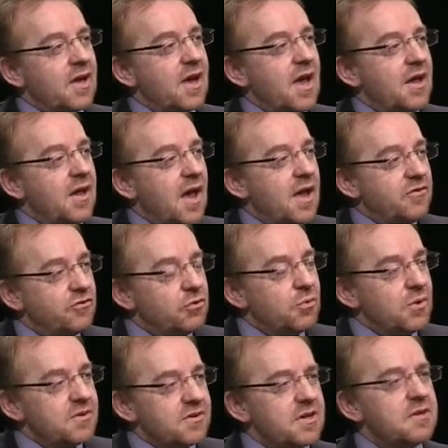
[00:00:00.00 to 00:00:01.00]
uh, uh, and
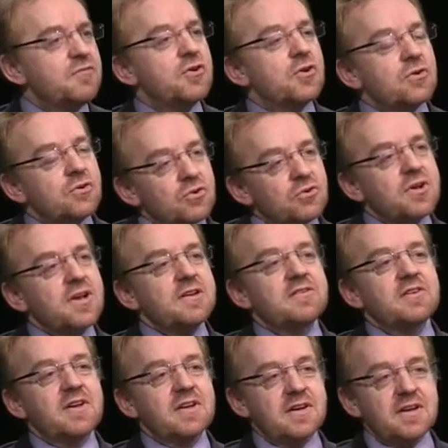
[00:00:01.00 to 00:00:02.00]
do it. And if you're looking
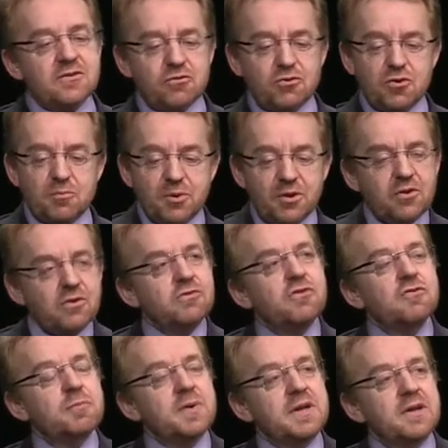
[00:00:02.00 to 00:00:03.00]
to get into it because
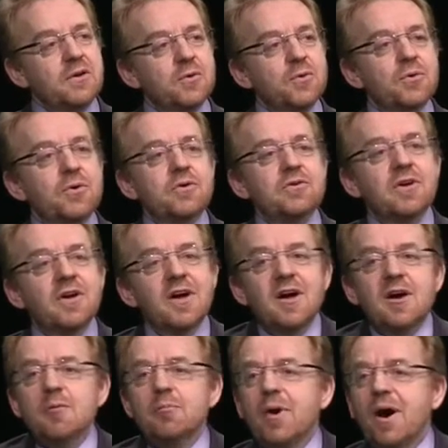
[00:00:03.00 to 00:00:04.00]
you've been lured
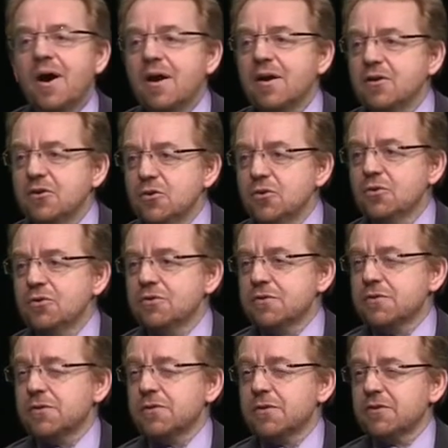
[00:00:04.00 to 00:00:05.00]
by news
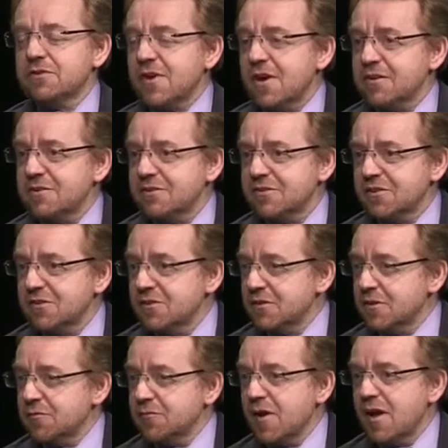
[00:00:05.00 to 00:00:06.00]
of the success
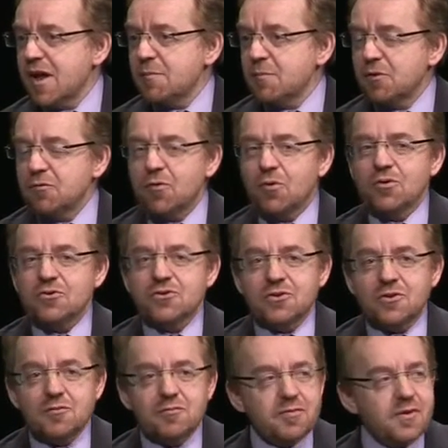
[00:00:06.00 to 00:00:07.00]
and the fame and
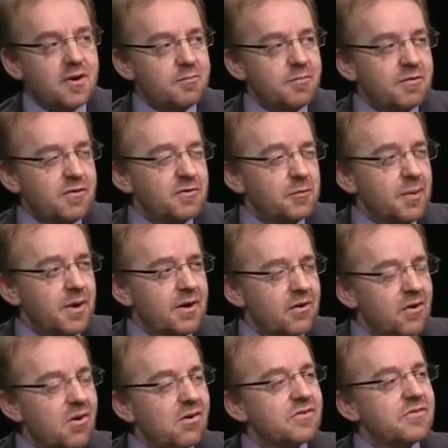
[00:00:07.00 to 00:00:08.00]
fortune of uh, Professor
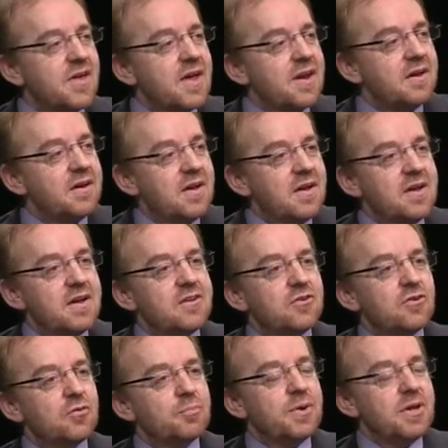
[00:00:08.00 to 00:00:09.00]
Brian Cox, then
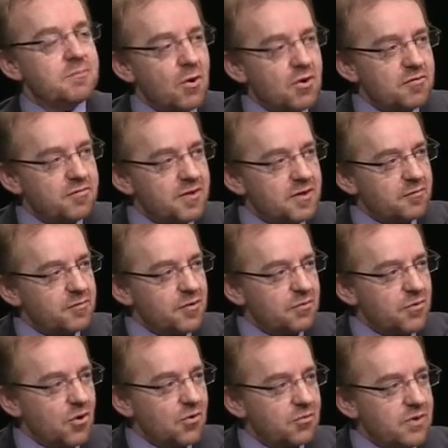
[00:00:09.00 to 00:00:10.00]
you're being motivated for
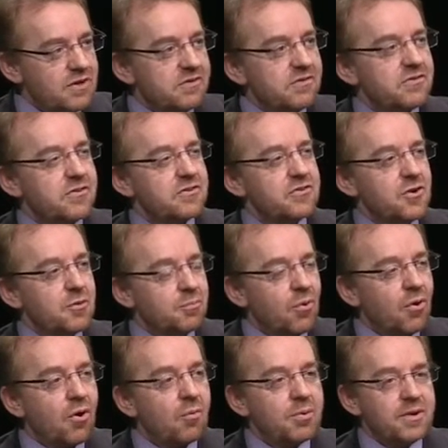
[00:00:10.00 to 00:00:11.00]
the wrong reasons and you're
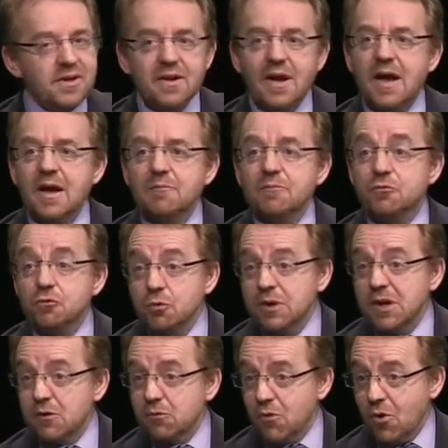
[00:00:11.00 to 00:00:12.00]
probably uh,
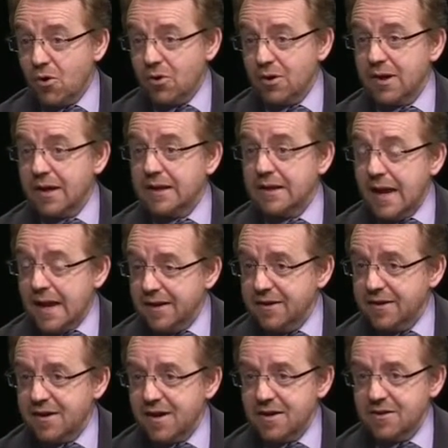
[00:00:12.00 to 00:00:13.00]
doing it wrong in
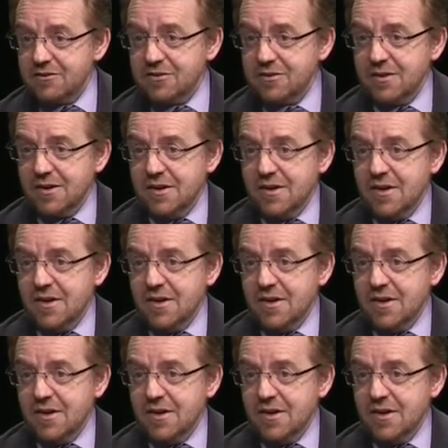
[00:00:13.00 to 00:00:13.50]
any case.